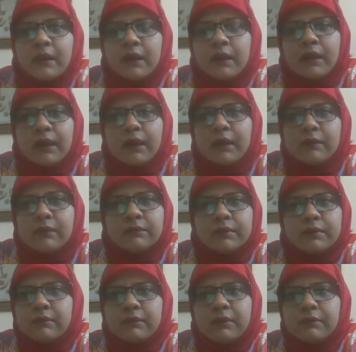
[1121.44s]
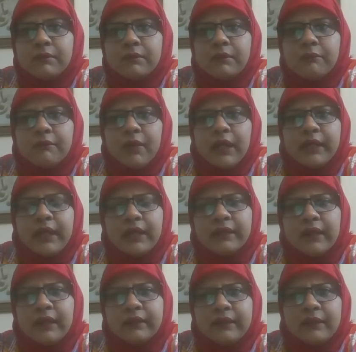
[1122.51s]
um,
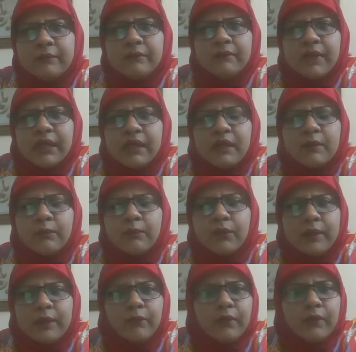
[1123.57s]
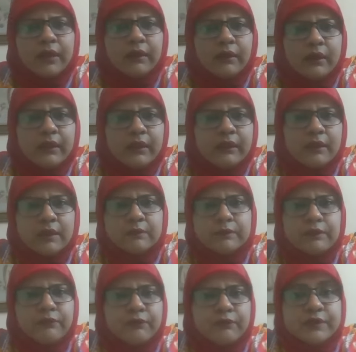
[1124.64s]
I think making a bullet point in terms
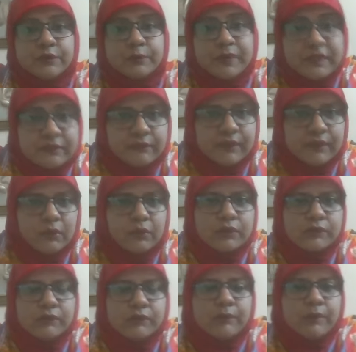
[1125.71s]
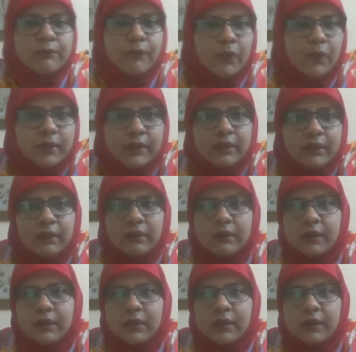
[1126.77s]
of specific notes would be important,